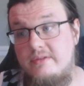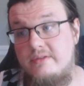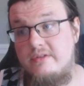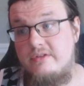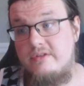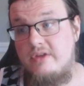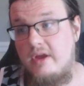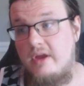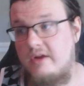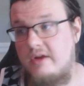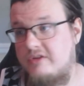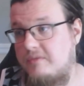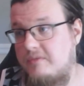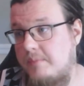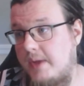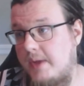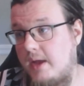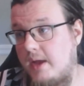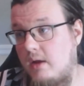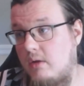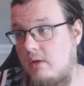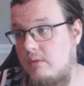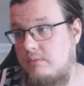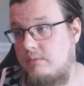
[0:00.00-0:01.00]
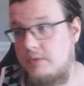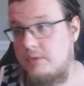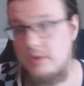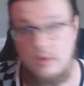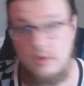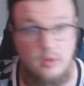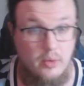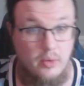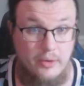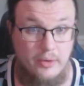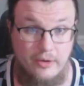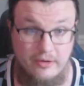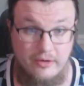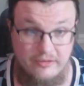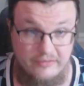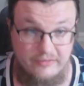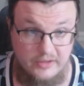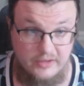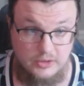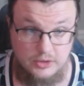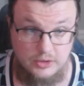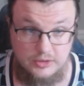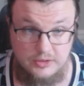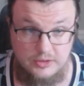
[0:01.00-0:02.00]
It talks about, going on
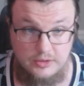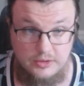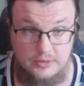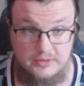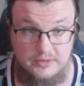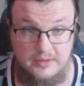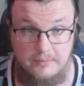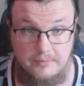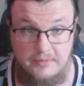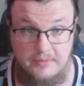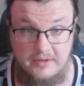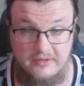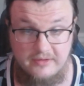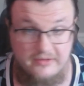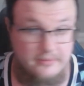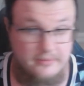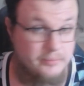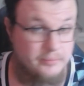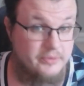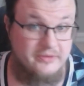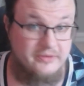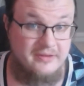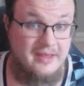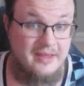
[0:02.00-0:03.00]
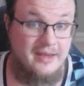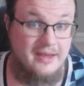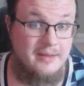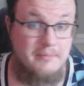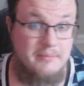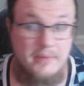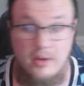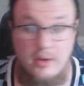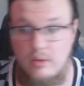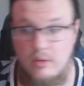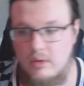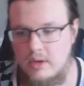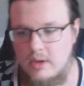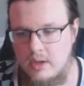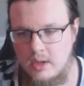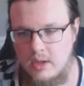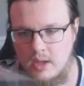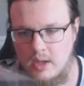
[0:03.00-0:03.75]
adventures to do something as simple as getting milk.